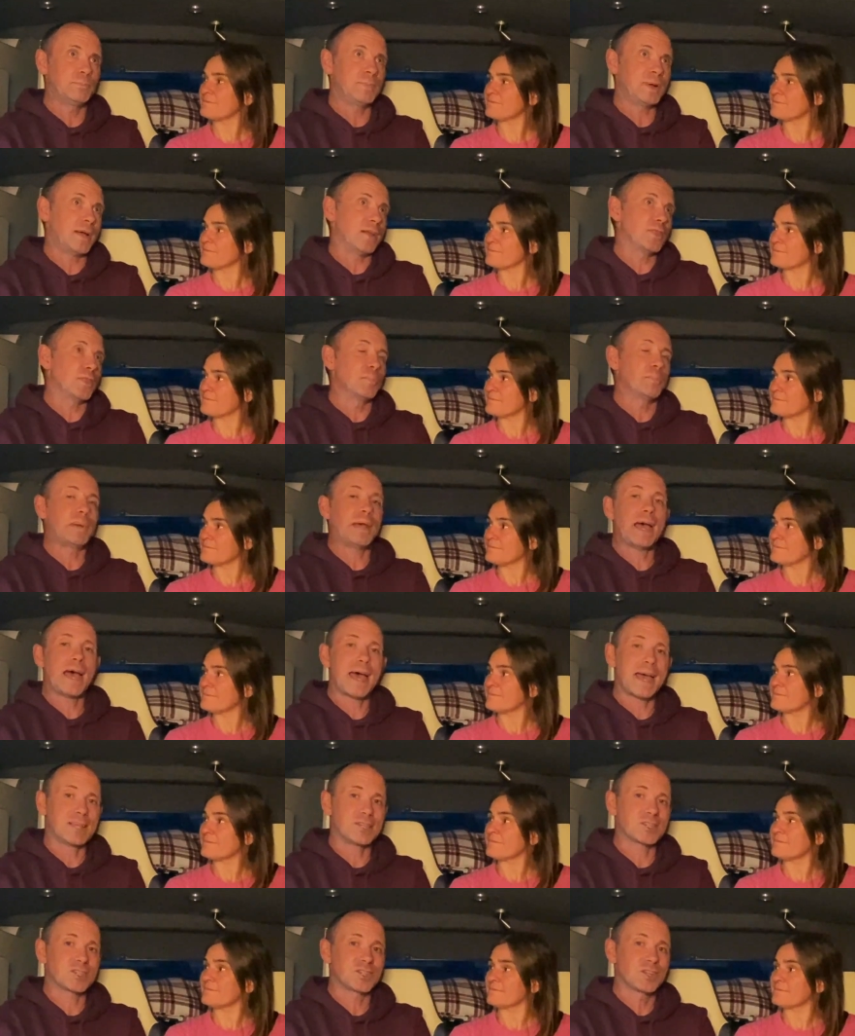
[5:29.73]
Speaker 1: at the
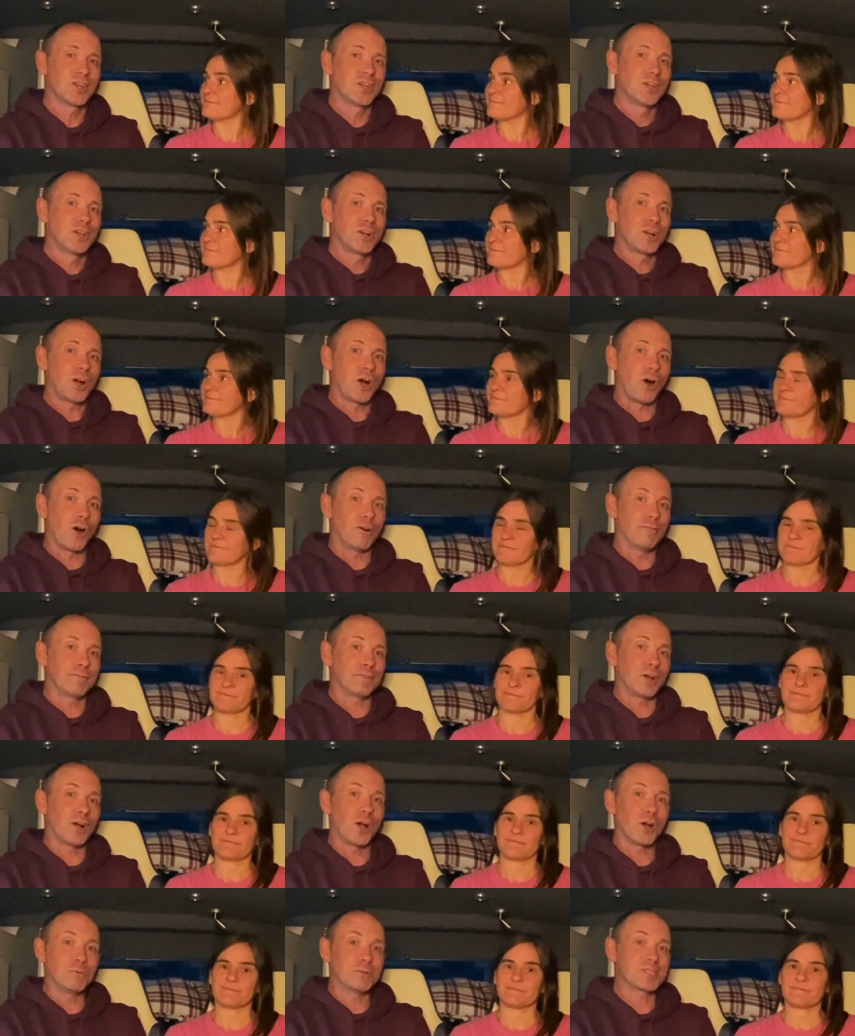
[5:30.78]
behest of
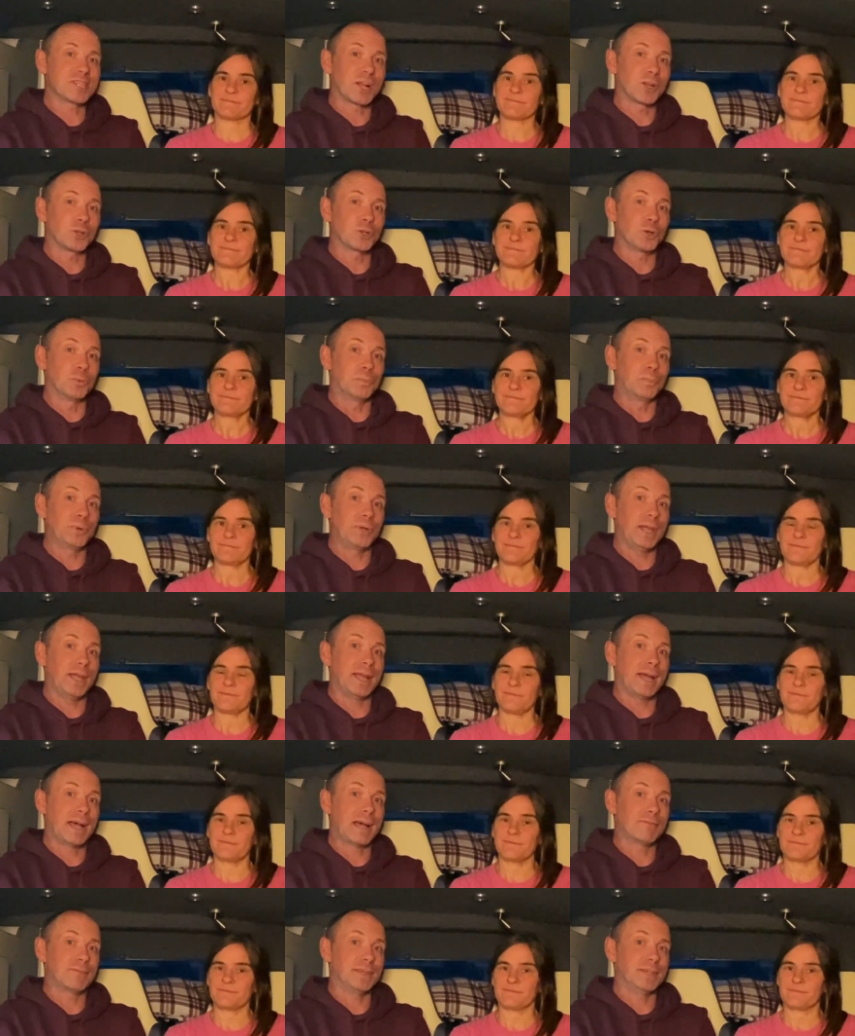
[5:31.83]
a hotel company
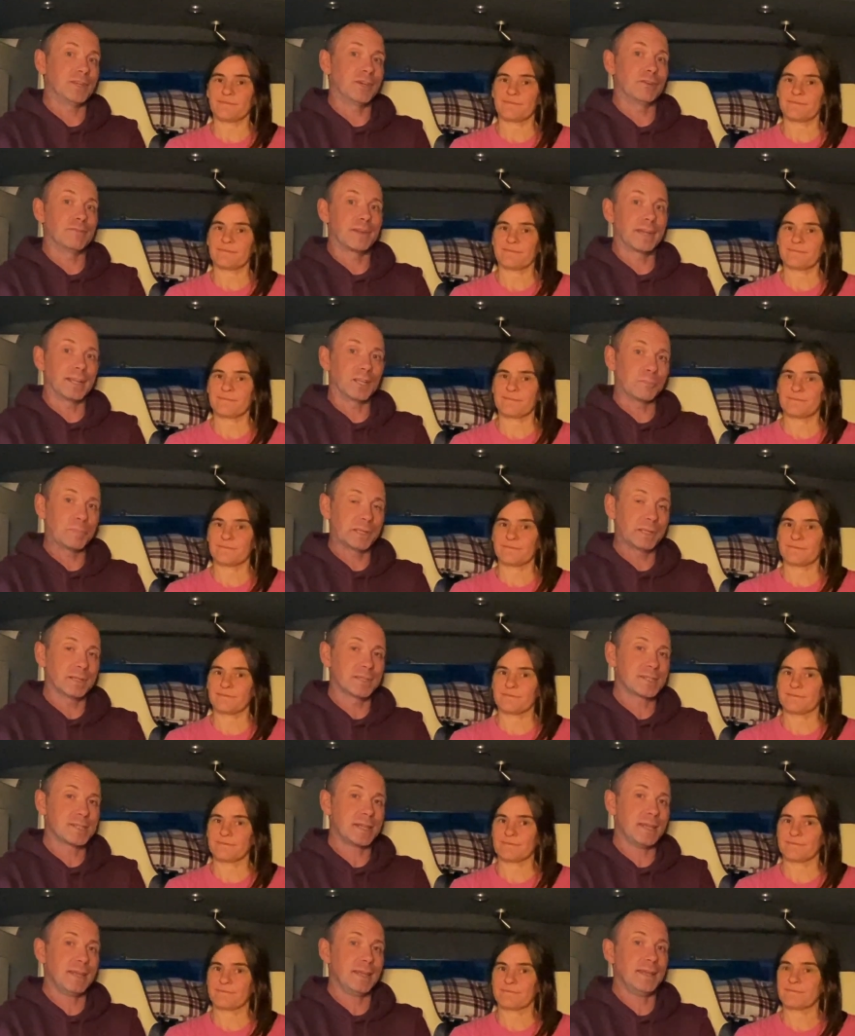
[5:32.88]
having
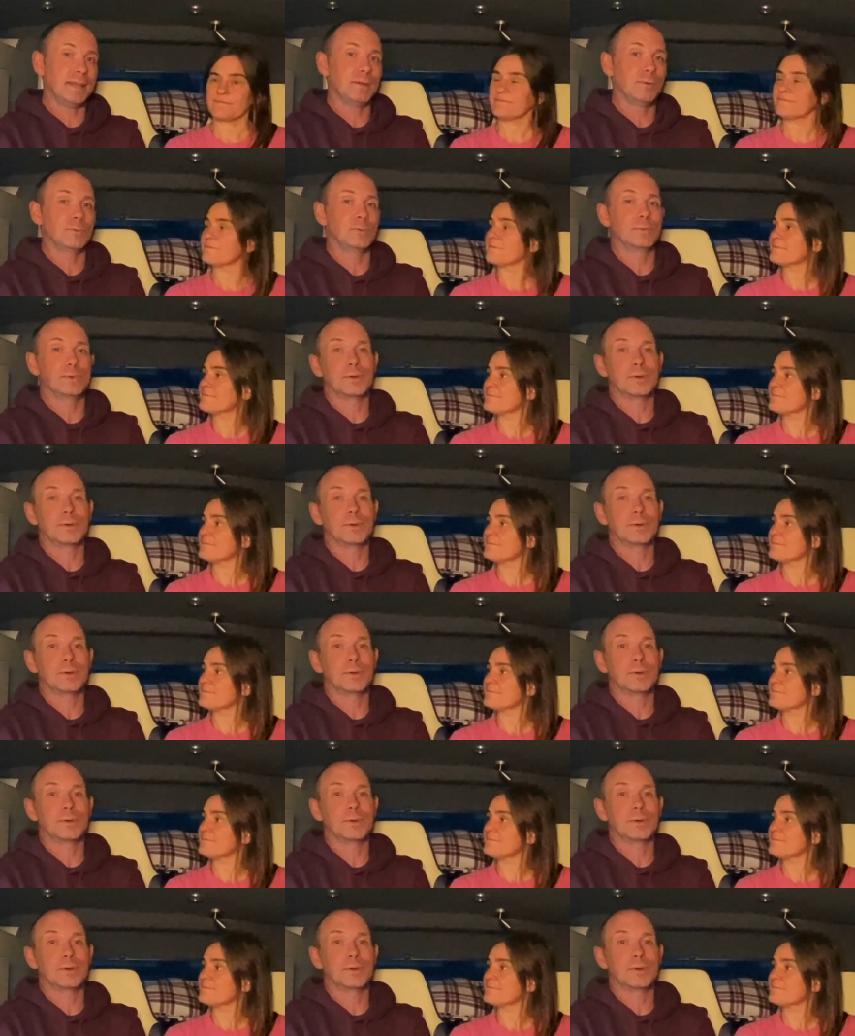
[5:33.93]
availability,